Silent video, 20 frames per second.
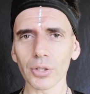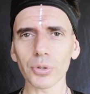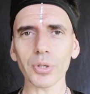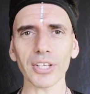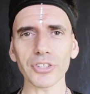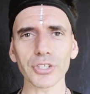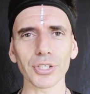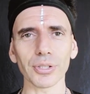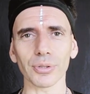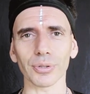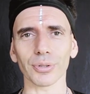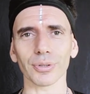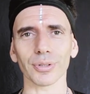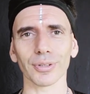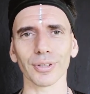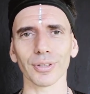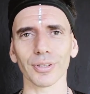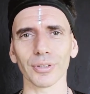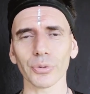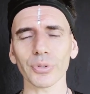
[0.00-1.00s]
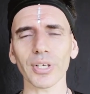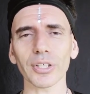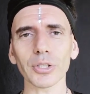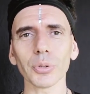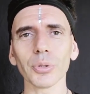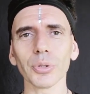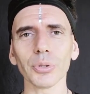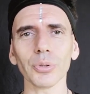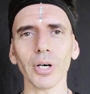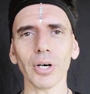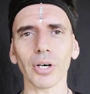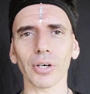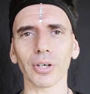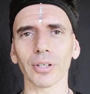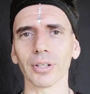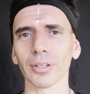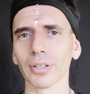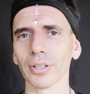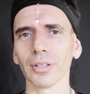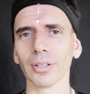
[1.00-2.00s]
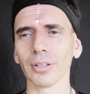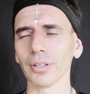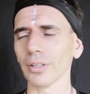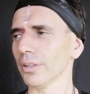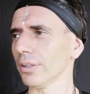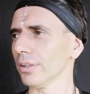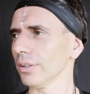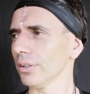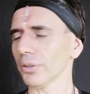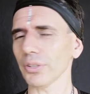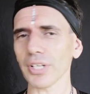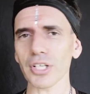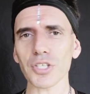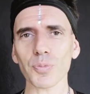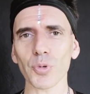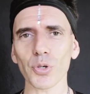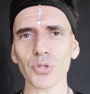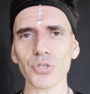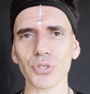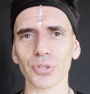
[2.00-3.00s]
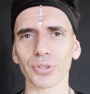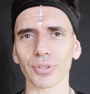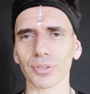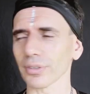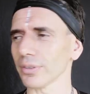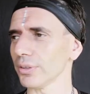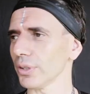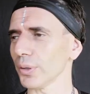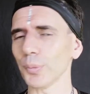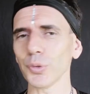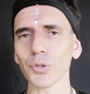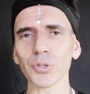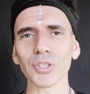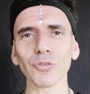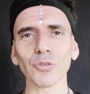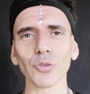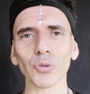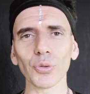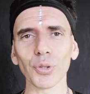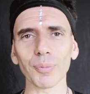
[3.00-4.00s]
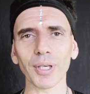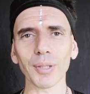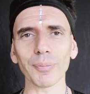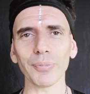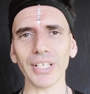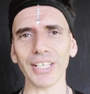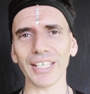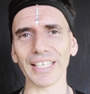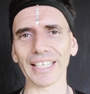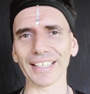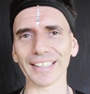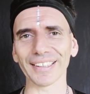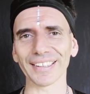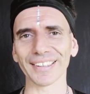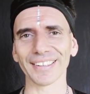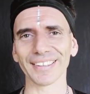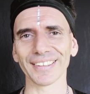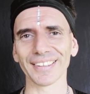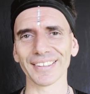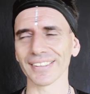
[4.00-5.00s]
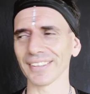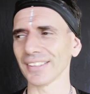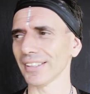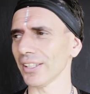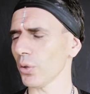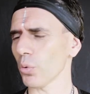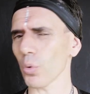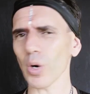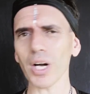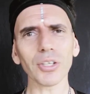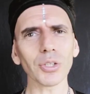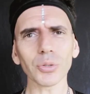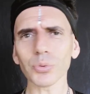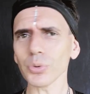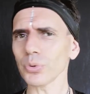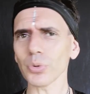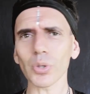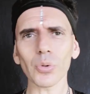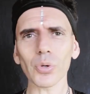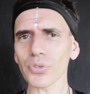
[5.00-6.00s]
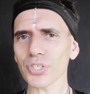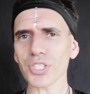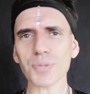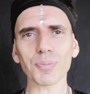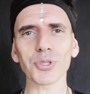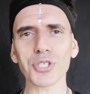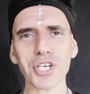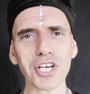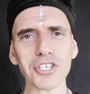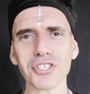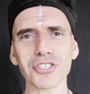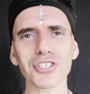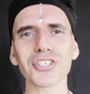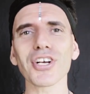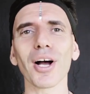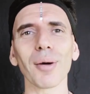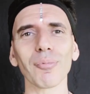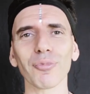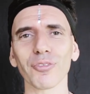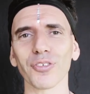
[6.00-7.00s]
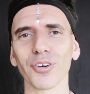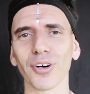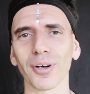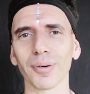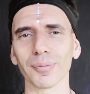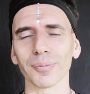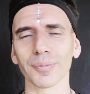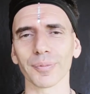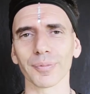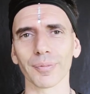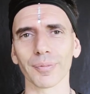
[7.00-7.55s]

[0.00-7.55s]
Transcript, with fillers: Look at you. Look at who you are. You're a nice person. You're a beautiful human being. Where do all these projections come from?